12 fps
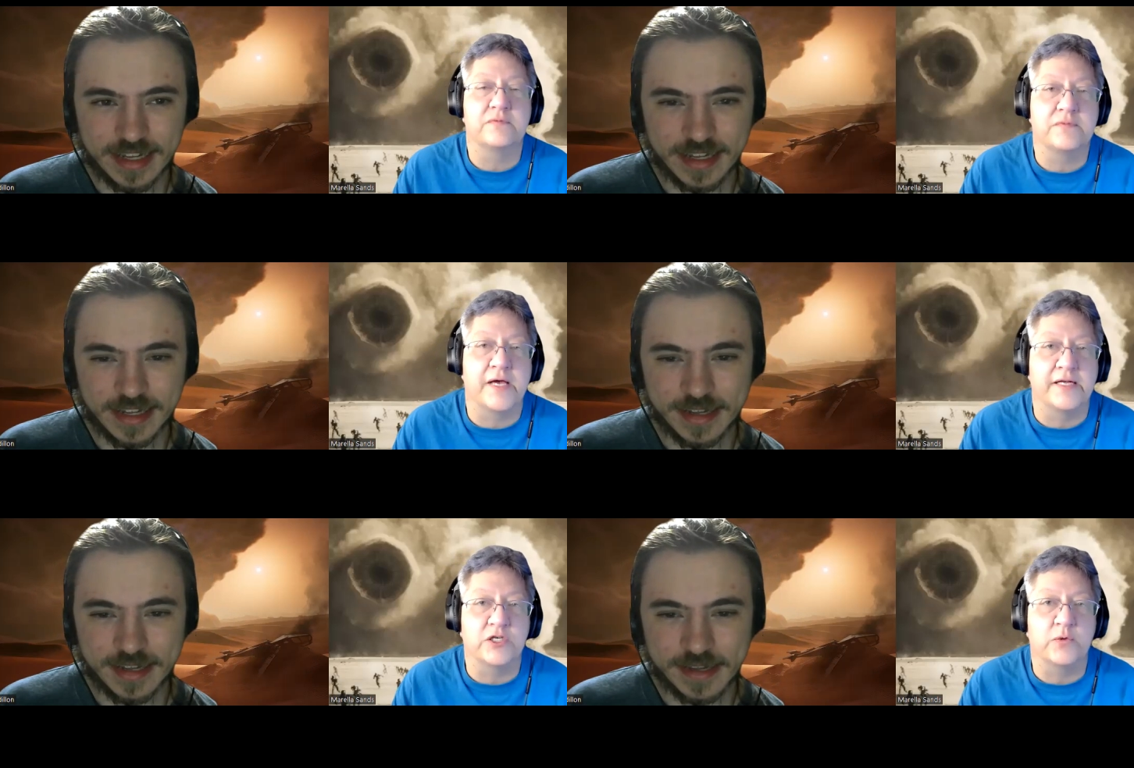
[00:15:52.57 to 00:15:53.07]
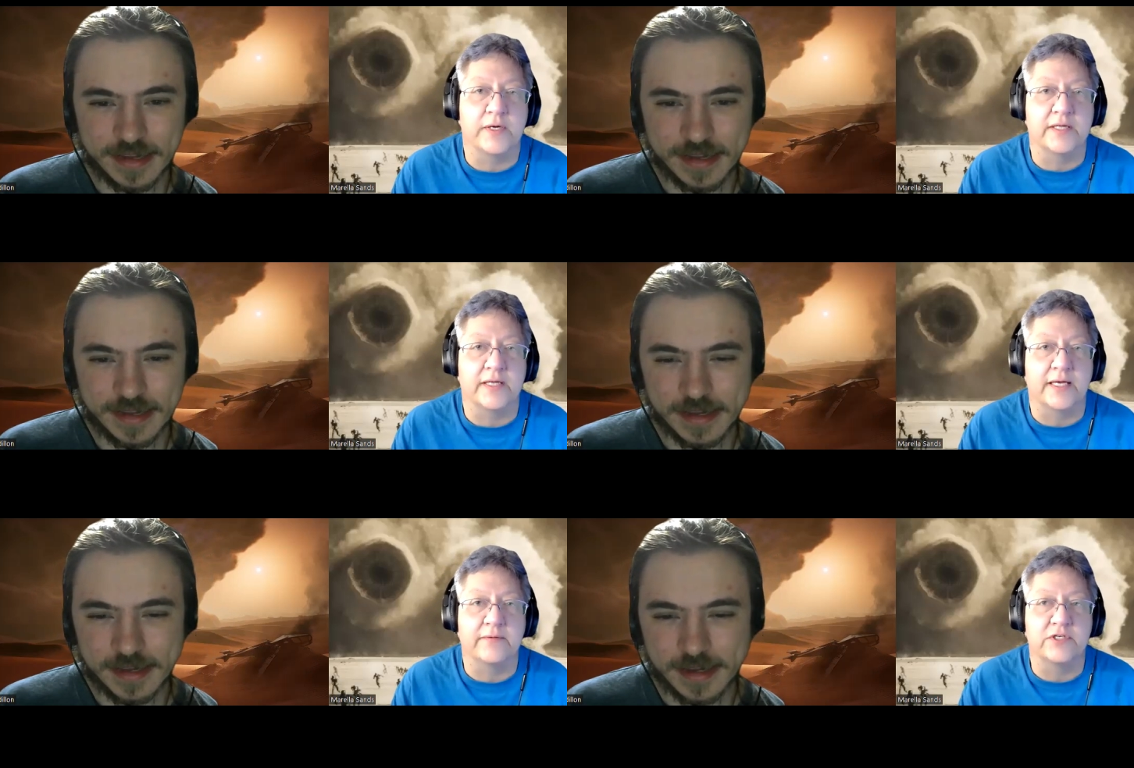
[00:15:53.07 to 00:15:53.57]
Speaker 1: antiquated
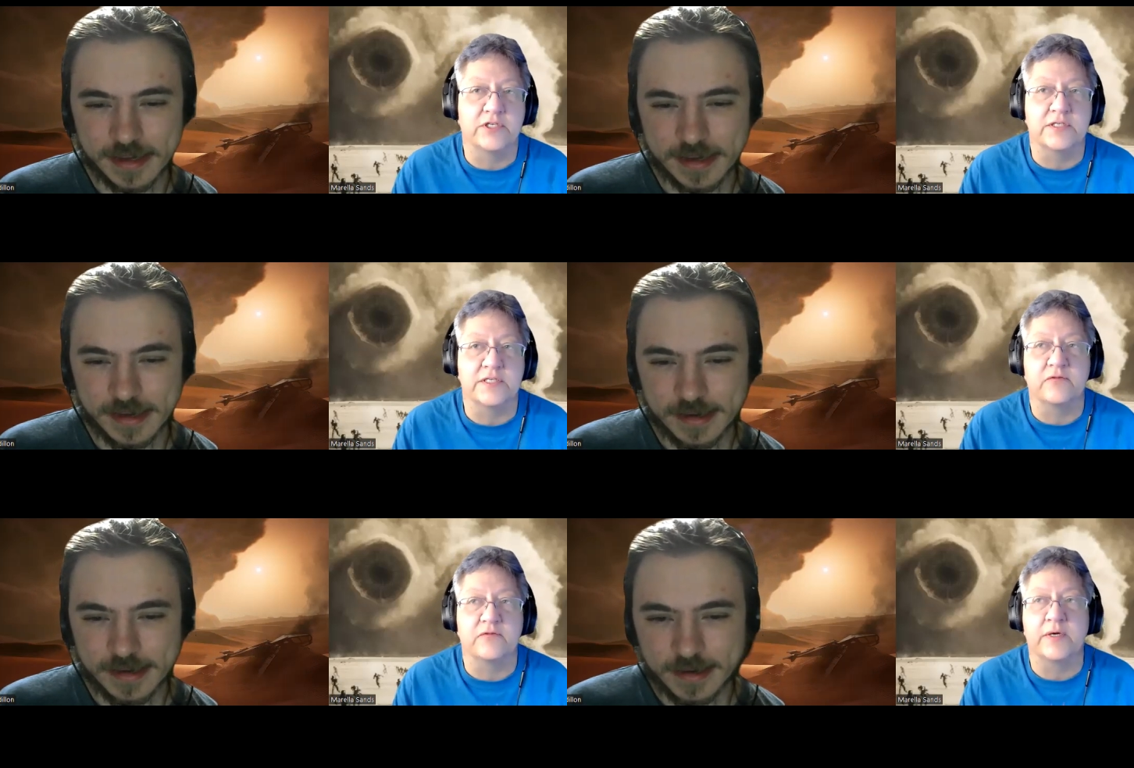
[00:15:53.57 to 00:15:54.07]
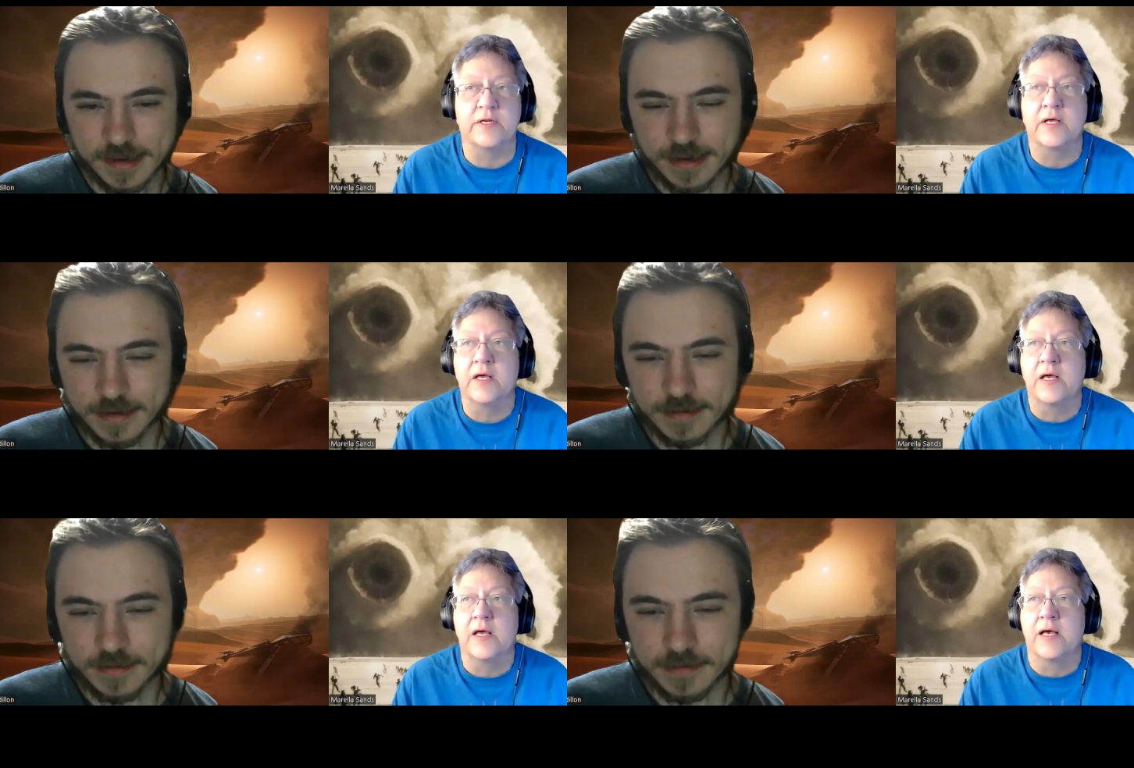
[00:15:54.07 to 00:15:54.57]
language and stuff, but
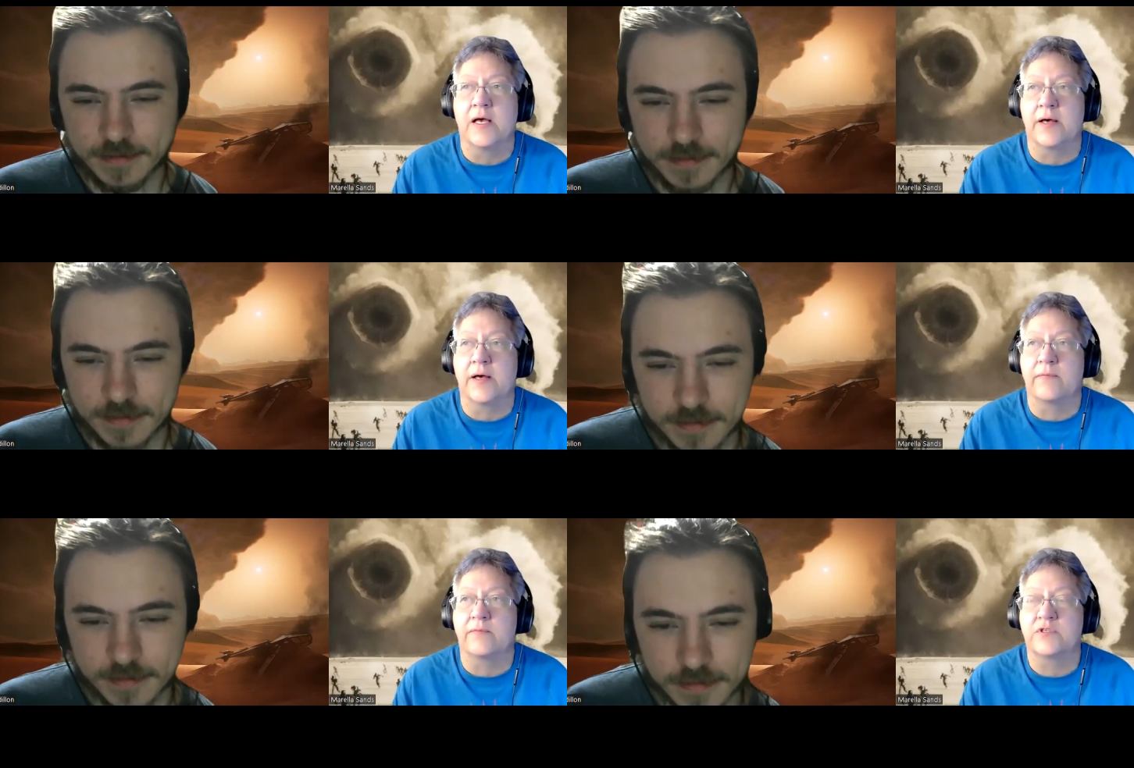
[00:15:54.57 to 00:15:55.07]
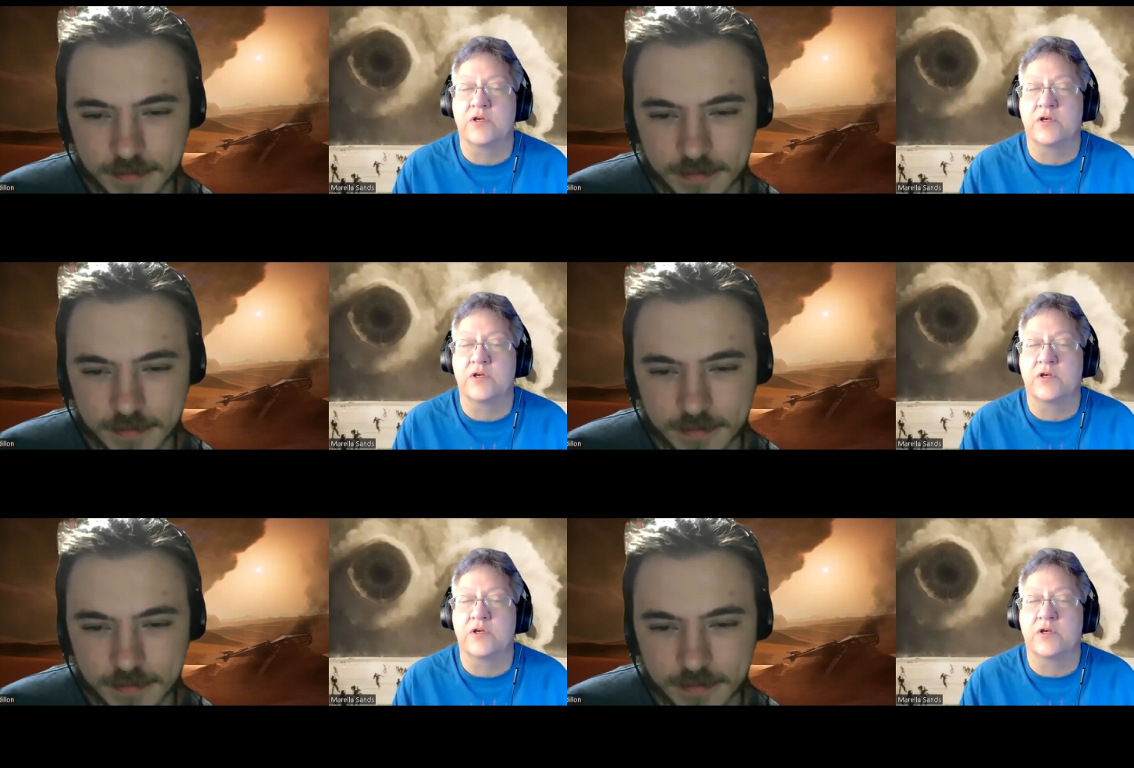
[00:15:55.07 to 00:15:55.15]
um,